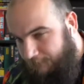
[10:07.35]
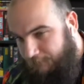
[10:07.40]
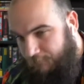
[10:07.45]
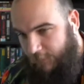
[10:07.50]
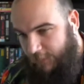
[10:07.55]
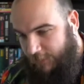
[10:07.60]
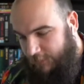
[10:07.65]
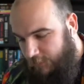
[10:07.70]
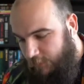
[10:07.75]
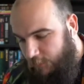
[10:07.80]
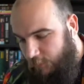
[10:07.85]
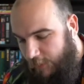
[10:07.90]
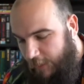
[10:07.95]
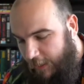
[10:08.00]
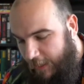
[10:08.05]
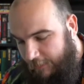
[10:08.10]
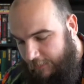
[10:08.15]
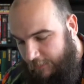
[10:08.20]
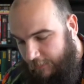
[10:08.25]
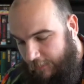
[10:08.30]
Let's go
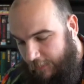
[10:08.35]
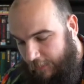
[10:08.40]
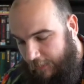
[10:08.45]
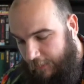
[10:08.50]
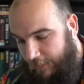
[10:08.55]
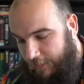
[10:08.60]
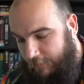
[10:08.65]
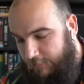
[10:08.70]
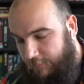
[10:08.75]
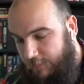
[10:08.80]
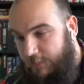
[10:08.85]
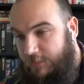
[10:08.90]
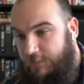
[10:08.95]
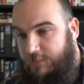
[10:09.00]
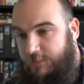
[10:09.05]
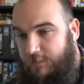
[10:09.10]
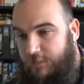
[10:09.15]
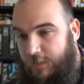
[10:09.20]
that and this